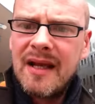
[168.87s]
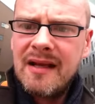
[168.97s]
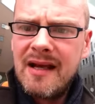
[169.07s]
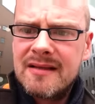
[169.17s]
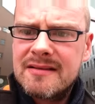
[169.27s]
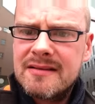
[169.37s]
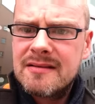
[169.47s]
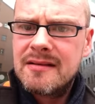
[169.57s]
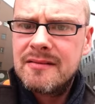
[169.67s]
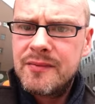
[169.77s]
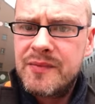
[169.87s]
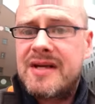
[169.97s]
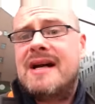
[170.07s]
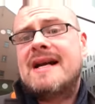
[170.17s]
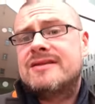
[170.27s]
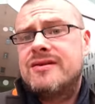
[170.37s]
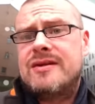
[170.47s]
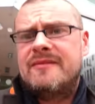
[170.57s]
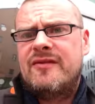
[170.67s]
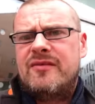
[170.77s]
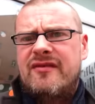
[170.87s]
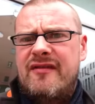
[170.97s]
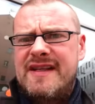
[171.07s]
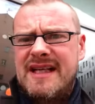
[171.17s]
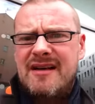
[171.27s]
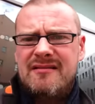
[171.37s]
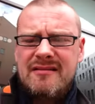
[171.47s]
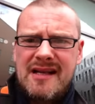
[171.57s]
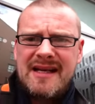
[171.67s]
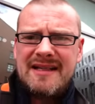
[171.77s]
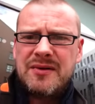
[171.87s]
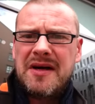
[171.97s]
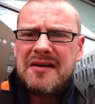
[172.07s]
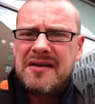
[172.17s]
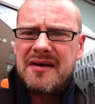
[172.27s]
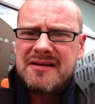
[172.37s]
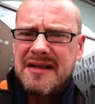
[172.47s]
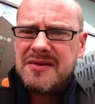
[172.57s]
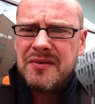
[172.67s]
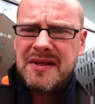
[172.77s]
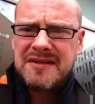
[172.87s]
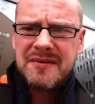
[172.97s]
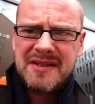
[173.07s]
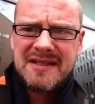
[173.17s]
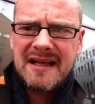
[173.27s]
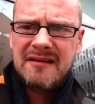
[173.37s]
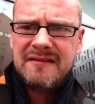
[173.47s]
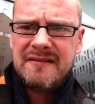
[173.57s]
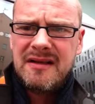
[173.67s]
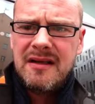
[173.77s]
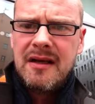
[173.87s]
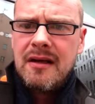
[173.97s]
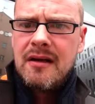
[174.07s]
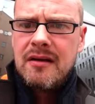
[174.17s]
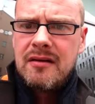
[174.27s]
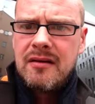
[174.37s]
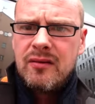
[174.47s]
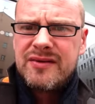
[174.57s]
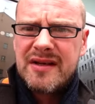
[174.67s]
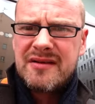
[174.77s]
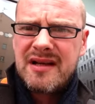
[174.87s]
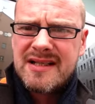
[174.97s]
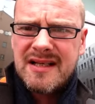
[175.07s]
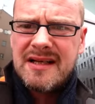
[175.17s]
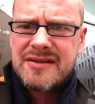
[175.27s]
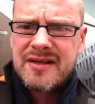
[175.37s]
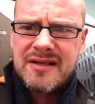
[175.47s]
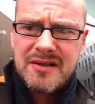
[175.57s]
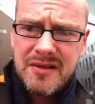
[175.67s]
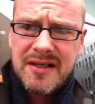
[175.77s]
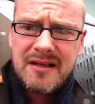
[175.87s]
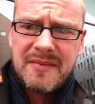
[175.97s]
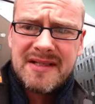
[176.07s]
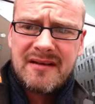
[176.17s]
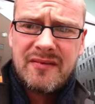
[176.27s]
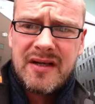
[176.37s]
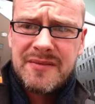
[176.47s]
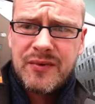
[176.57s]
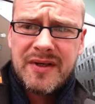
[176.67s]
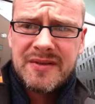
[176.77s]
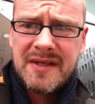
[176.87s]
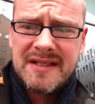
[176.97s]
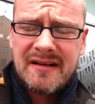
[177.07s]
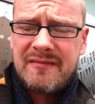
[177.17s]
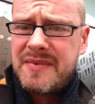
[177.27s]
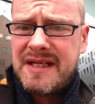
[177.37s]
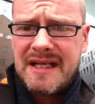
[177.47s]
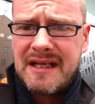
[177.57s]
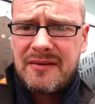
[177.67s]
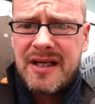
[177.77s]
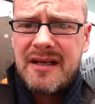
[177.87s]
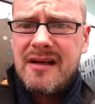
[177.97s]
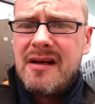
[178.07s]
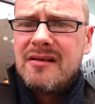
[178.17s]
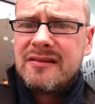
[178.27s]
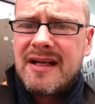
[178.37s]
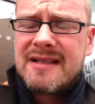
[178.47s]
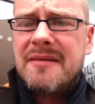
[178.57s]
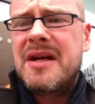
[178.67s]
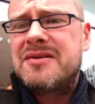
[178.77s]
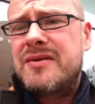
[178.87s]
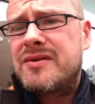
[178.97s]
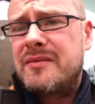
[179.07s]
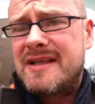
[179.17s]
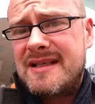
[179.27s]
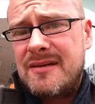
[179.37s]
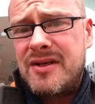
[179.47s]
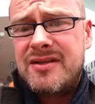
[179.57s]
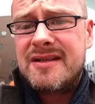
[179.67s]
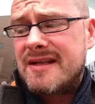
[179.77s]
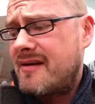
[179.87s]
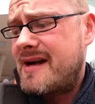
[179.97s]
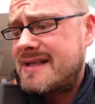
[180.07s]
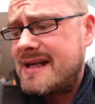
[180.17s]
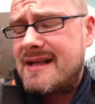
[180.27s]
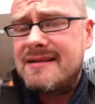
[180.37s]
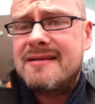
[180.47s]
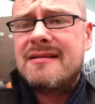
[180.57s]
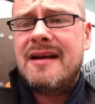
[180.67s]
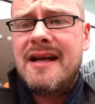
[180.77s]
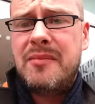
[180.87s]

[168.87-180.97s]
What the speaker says: Yes. But I had to do some form of a video, and it's quite cathartic talking to oneself. Also, slightly strange looking at myself while I'm talking to myself, but anyway. Right, I'm going to enjoy my sandwich, a cigarette, and a